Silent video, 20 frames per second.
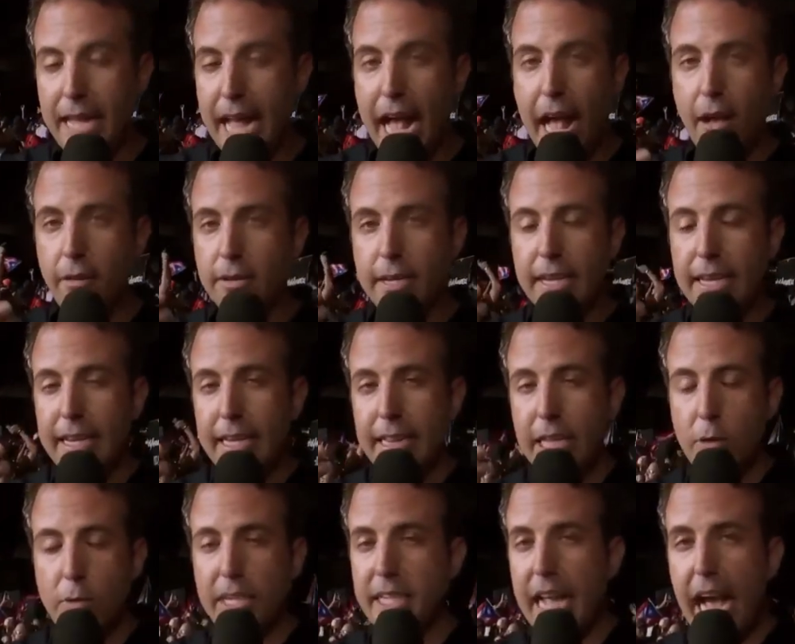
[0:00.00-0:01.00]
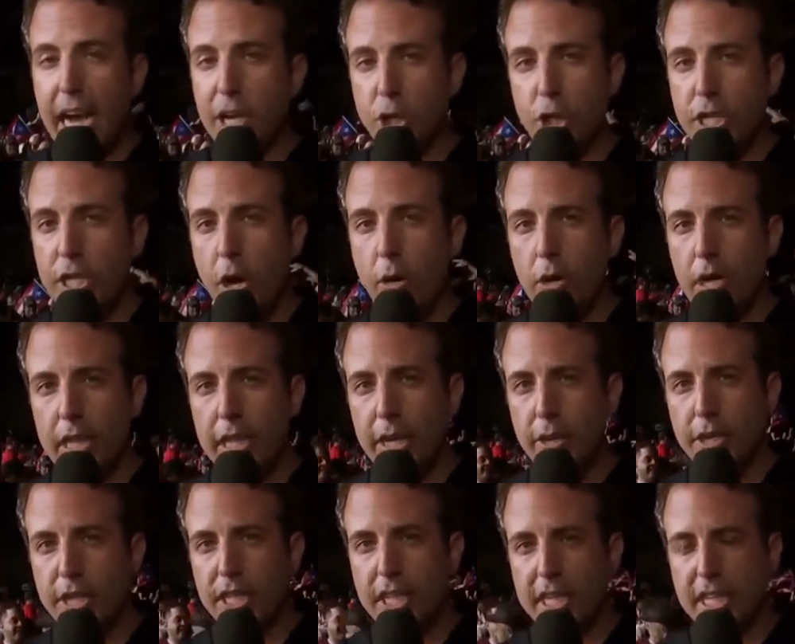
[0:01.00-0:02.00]
down, there is actually no
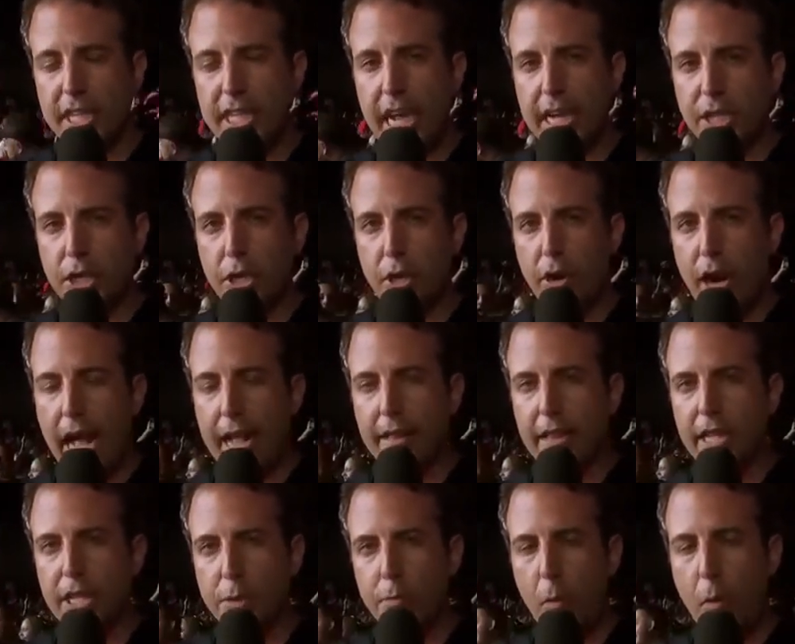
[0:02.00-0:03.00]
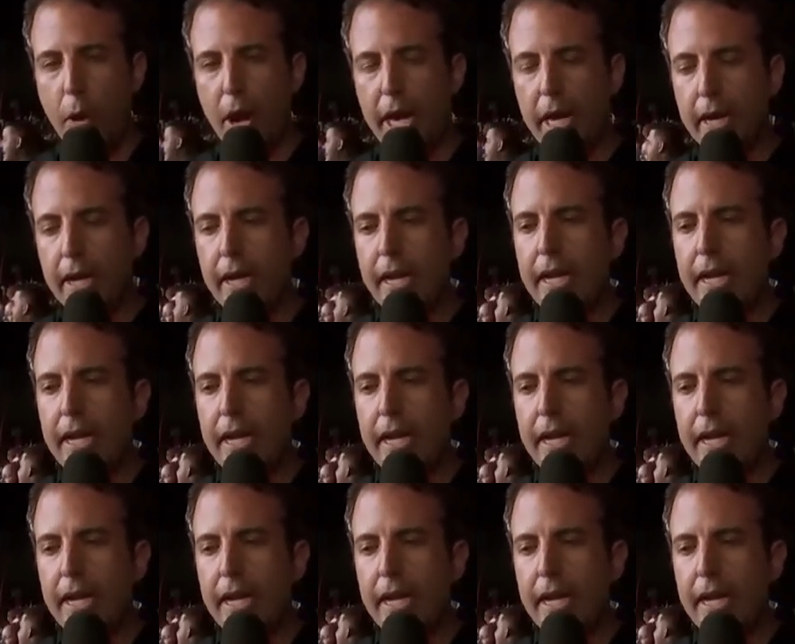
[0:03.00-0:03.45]
clear successor at this point.